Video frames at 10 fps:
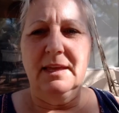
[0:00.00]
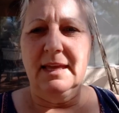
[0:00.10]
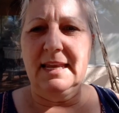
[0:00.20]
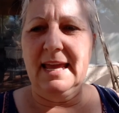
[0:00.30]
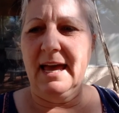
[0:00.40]

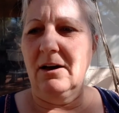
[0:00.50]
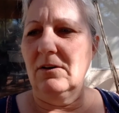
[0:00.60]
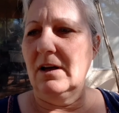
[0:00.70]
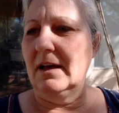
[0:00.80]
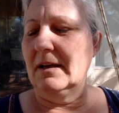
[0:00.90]

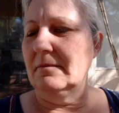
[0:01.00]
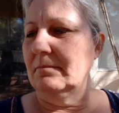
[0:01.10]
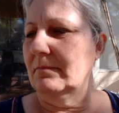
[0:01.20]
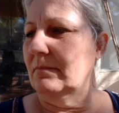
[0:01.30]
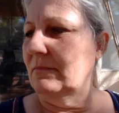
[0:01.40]
Anyhow,
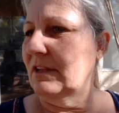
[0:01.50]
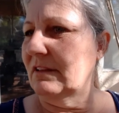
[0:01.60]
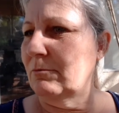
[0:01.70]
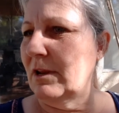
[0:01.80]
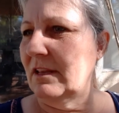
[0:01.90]

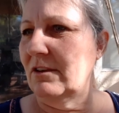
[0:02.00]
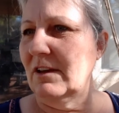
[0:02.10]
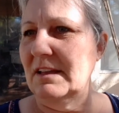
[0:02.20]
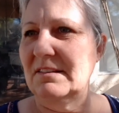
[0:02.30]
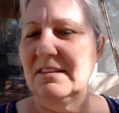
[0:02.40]
just wanted you
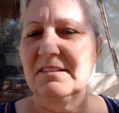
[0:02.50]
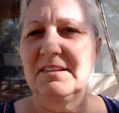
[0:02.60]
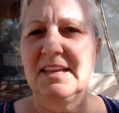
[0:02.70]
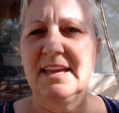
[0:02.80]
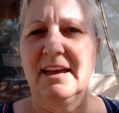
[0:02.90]
guys to
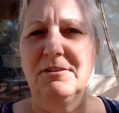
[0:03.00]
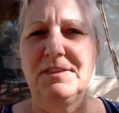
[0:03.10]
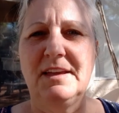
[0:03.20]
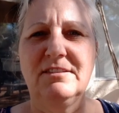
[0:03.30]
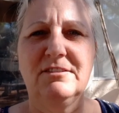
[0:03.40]
see how
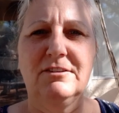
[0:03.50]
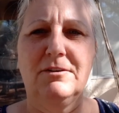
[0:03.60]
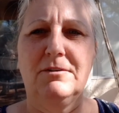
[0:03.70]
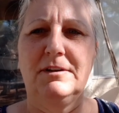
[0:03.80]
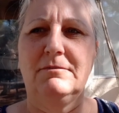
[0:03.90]
things are
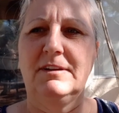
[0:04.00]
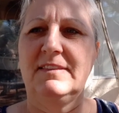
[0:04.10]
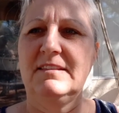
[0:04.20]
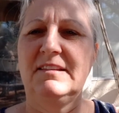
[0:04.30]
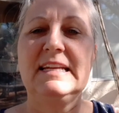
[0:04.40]
going
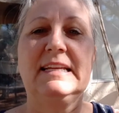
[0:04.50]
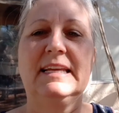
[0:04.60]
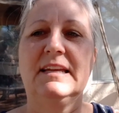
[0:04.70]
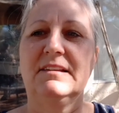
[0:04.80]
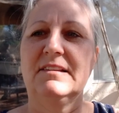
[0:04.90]
with the
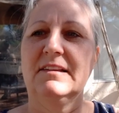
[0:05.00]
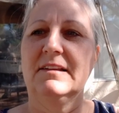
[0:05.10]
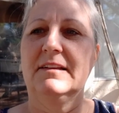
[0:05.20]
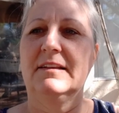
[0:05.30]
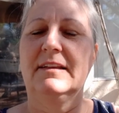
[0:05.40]
seedlings.
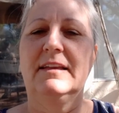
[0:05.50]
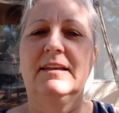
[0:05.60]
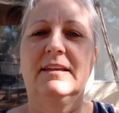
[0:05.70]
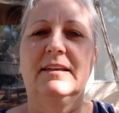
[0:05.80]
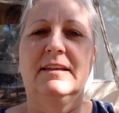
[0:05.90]

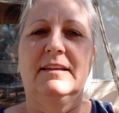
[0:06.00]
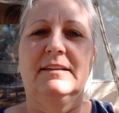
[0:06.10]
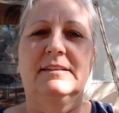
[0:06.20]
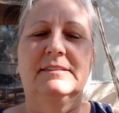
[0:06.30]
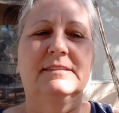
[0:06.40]

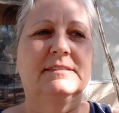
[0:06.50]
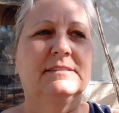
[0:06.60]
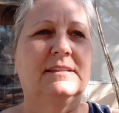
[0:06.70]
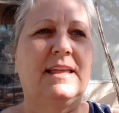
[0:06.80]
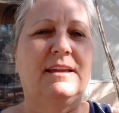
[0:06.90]

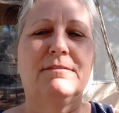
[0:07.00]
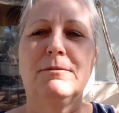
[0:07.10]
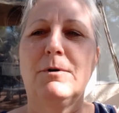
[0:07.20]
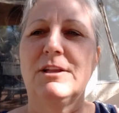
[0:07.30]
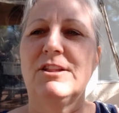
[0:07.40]
Thanks
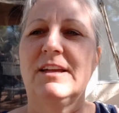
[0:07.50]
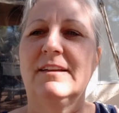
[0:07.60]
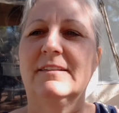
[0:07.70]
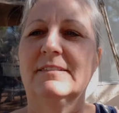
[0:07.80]
for watching.